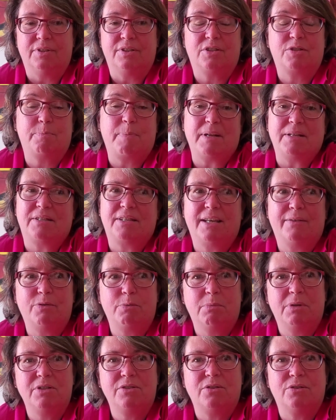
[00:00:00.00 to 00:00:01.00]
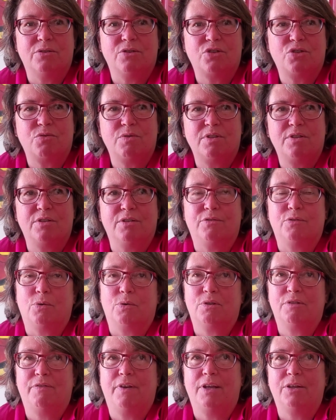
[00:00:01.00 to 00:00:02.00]
Spent 7 months on the streets of
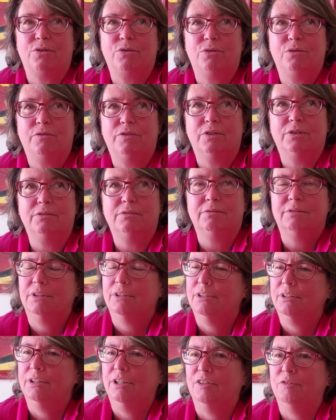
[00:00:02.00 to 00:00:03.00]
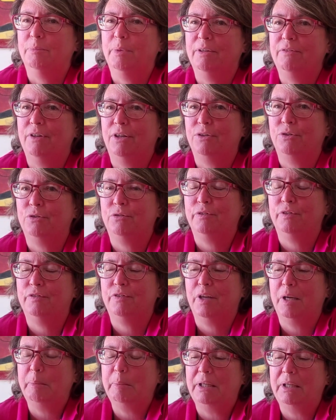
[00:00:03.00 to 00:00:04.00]
North Vancouver. Love my Vancouver
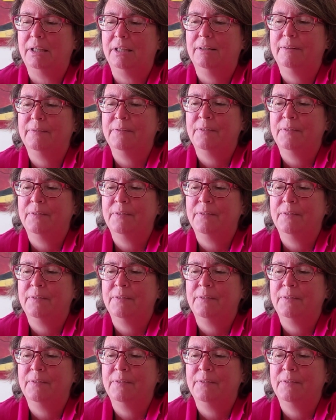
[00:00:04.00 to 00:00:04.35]
family.